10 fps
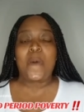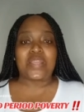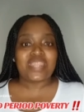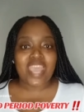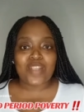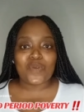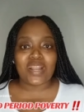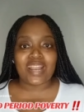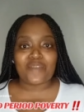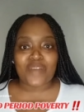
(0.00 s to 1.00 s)
Within
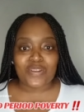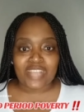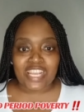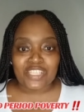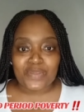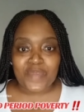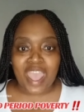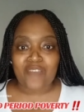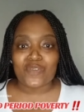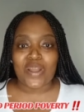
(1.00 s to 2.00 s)
Kwanele Foundation, we
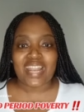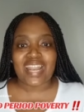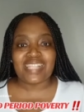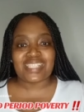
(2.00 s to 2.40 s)
have Kwanele